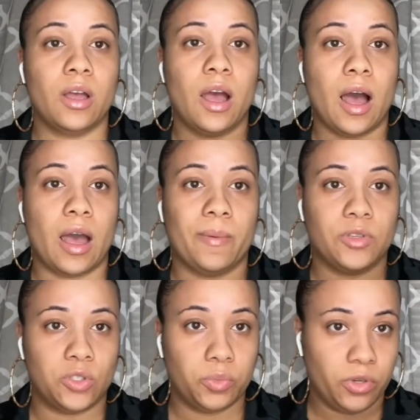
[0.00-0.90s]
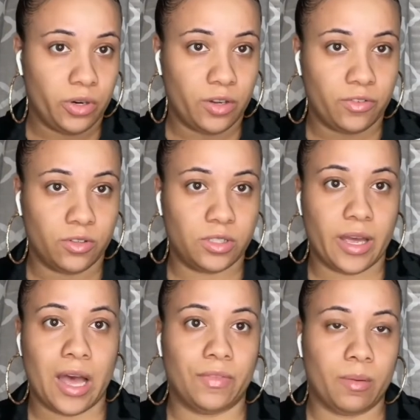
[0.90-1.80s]
I am super grateful to
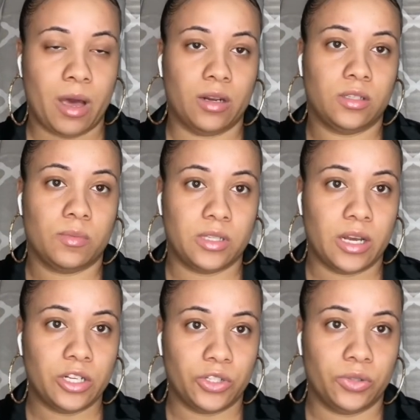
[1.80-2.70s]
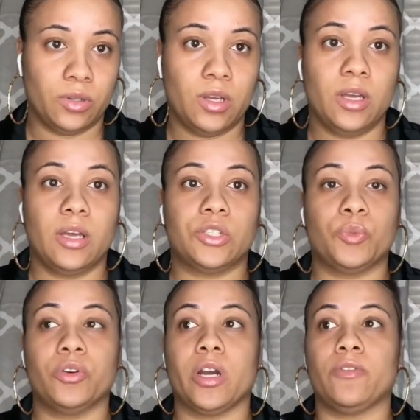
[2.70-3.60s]
have the amount of subs that I do, super
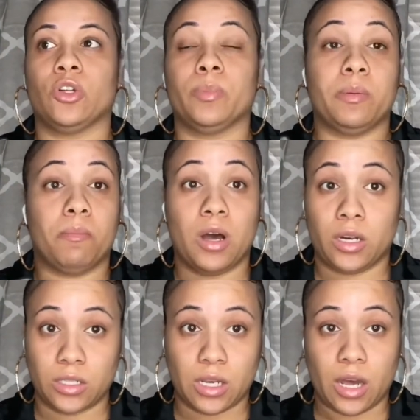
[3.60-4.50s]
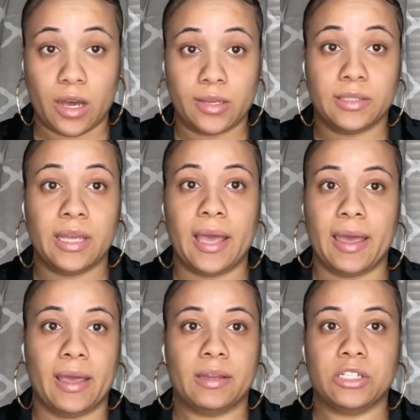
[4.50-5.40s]
grateful to be monetized
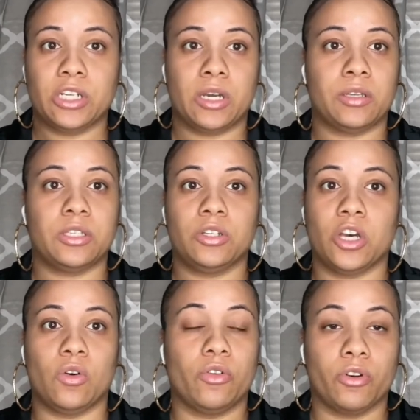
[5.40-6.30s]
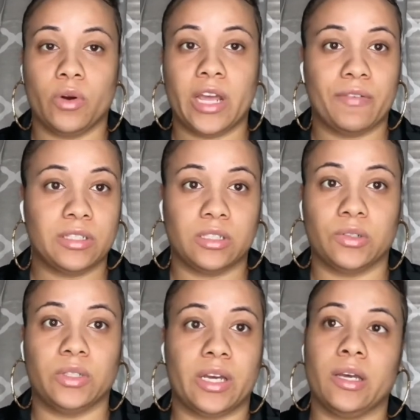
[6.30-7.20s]
and just, you know, growing every single
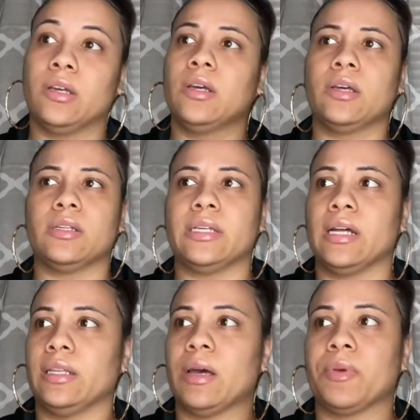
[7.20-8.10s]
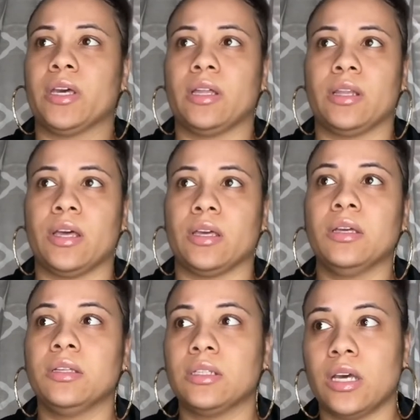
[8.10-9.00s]
day. Daily, I'm getting like
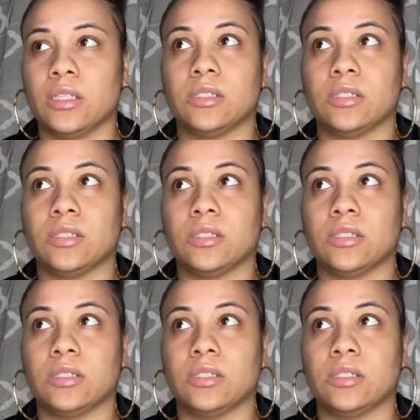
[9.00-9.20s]
10